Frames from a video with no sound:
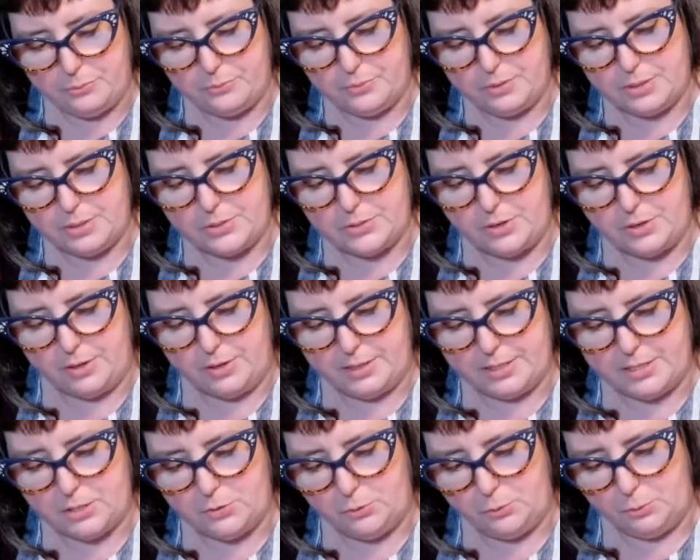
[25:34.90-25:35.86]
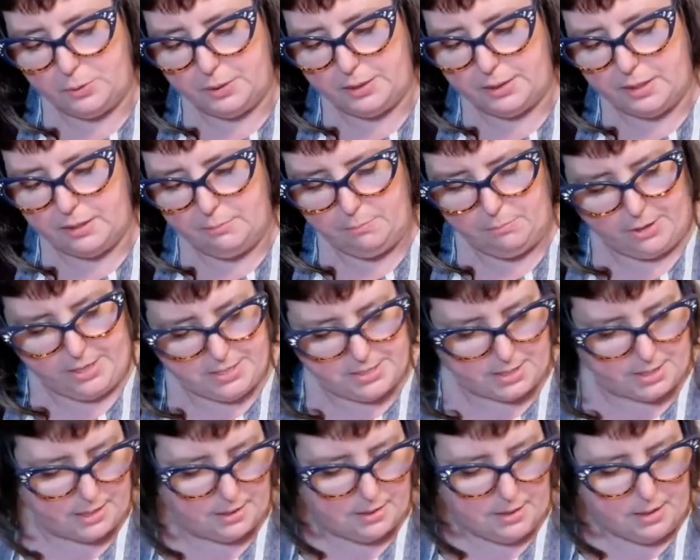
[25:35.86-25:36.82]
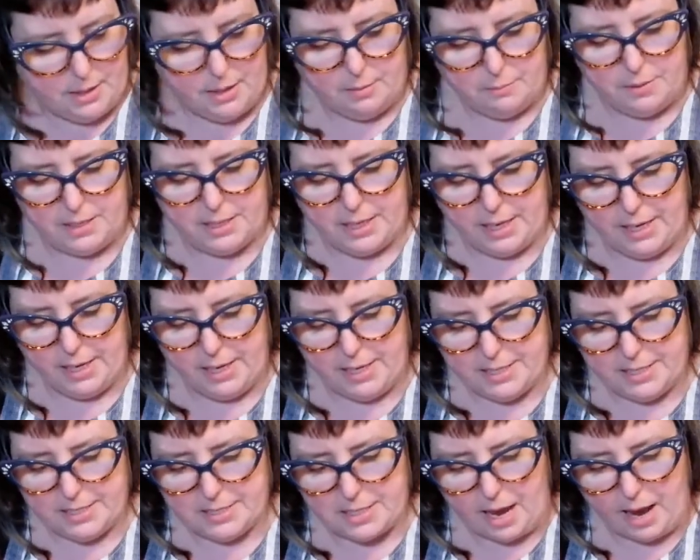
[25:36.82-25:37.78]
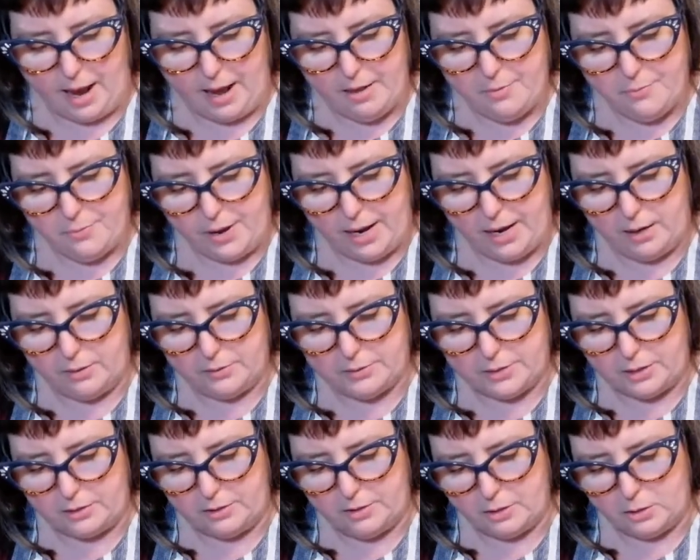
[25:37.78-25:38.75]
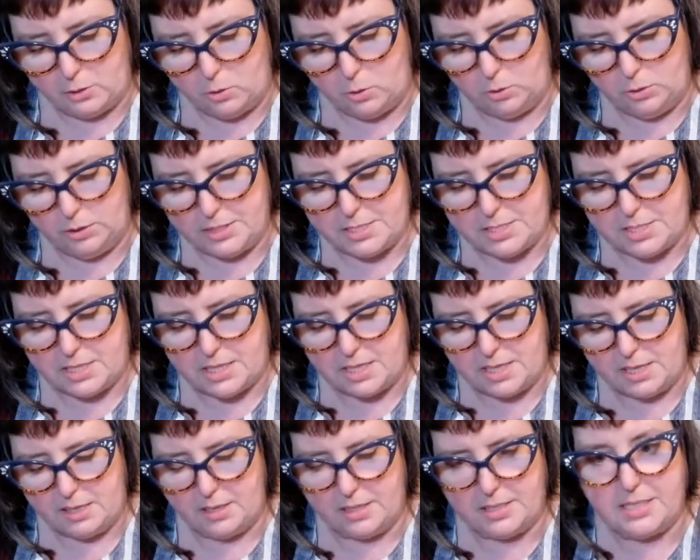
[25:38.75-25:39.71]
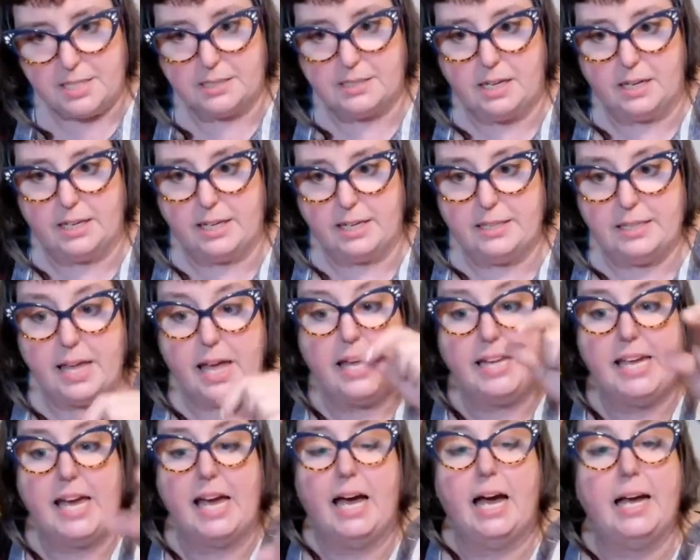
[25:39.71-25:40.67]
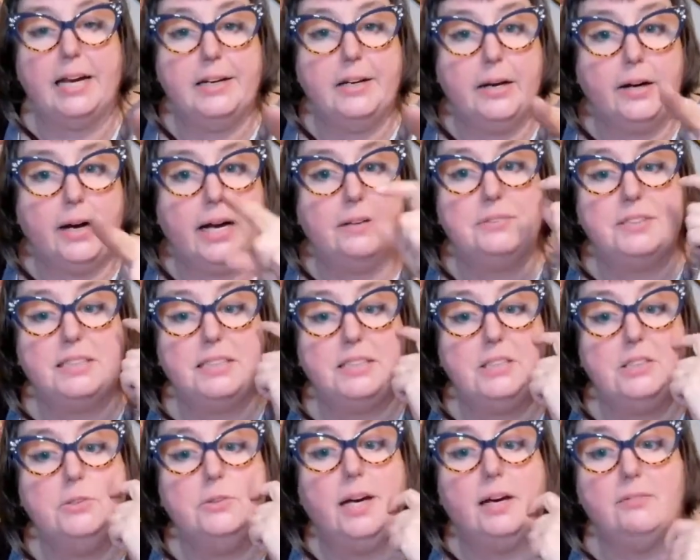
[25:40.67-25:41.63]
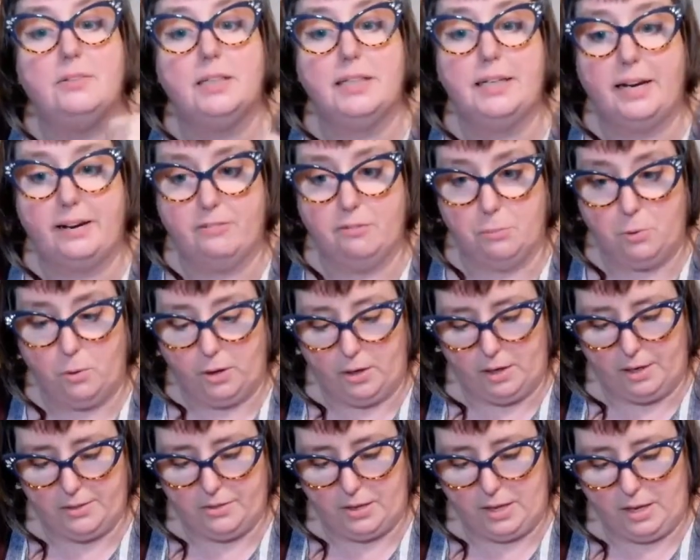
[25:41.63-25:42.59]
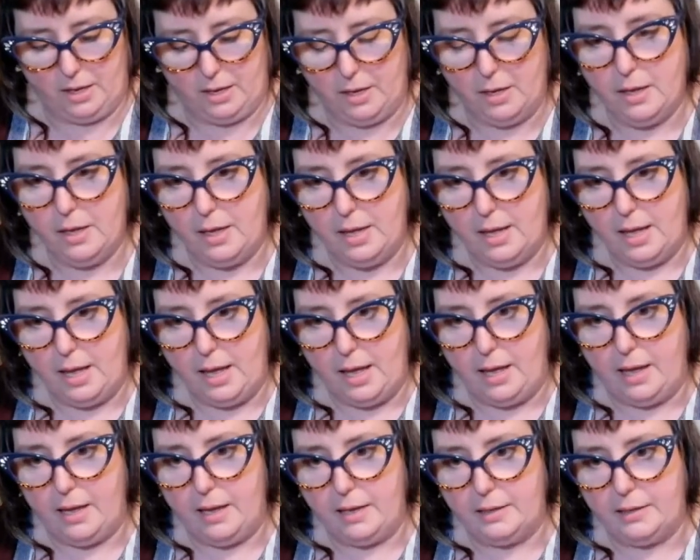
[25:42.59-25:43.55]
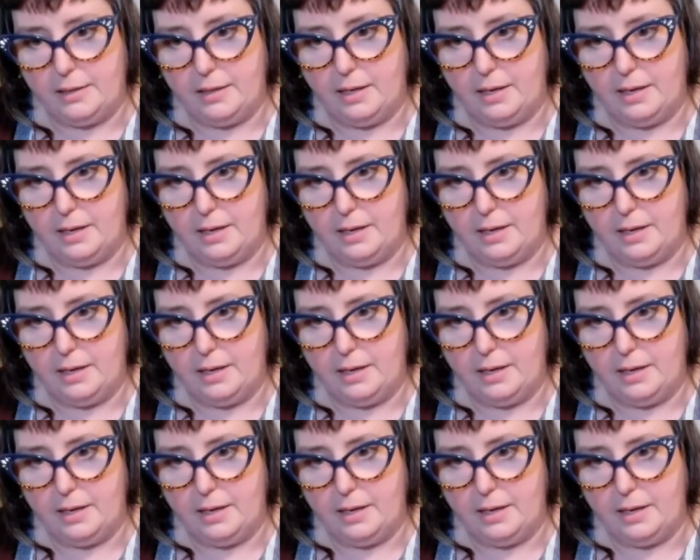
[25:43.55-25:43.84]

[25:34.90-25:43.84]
started to really embrace it because I found the coolest thing on TikTok. And yeah, I know I've seen you, Evelyn Evermore, I think, and